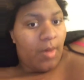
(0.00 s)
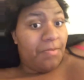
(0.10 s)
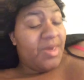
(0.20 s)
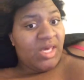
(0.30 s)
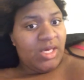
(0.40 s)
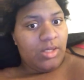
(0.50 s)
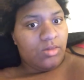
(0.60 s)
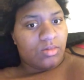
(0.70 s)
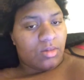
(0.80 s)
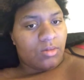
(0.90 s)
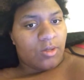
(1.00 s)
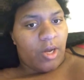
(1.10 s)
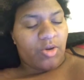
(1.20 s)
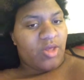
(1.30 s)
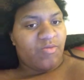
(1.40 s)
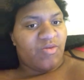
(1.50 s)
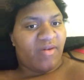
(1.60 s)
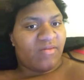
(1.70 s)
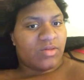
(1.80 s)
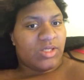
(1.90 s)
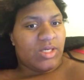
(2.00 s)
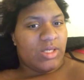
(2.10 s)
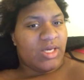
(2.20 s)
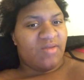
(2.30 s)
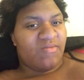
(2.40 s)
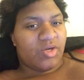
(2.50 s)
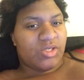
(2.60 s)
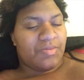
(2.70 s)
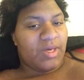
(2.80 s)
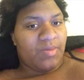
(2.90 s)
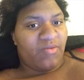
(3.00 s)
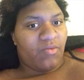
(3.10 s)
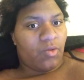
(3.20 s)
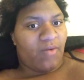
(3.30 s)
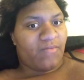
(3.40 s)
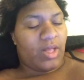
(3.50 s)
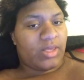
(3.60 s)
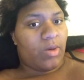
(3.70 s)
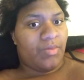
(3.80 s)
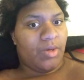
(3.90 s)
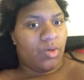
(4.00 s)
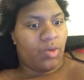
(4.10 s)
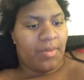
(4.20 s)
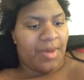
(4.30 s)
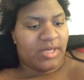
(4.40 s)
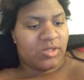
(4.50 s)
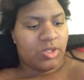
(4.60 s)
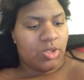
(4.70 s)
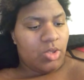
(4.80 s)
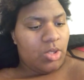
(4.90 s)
Mickey, I don't think we've ever seen Nikki versus Mickey before. I feel like that would be a great match.